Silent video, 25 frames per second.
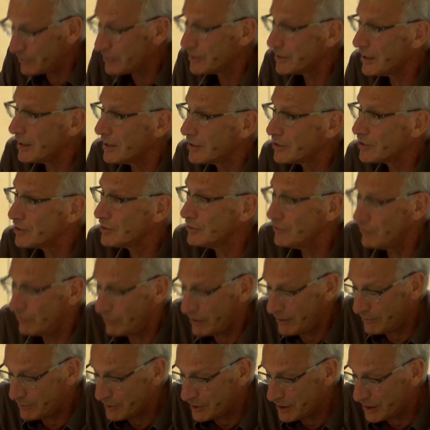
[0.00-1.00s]
production,
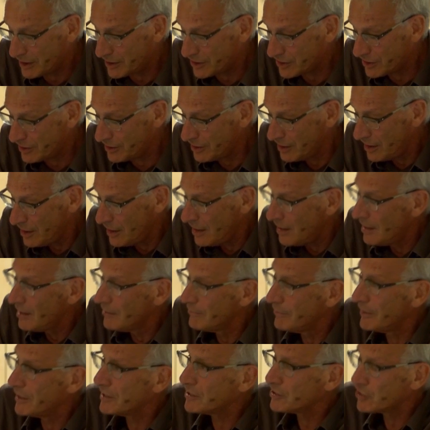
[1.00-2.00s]
reproduction,
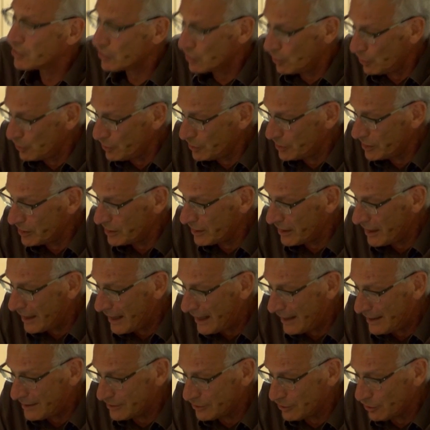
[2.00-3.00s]
but excluded
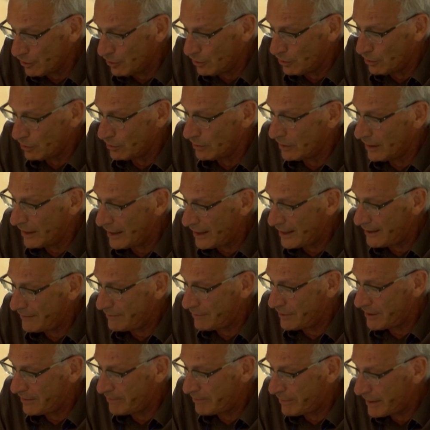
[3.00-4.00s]
land law,
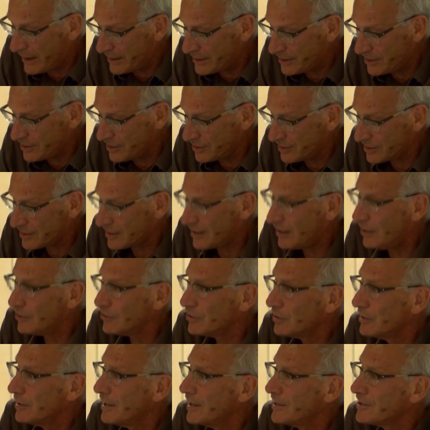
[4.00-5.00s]
labor, budgets,
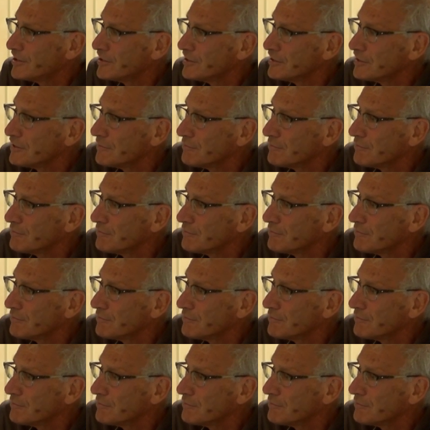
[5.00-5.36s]
calculations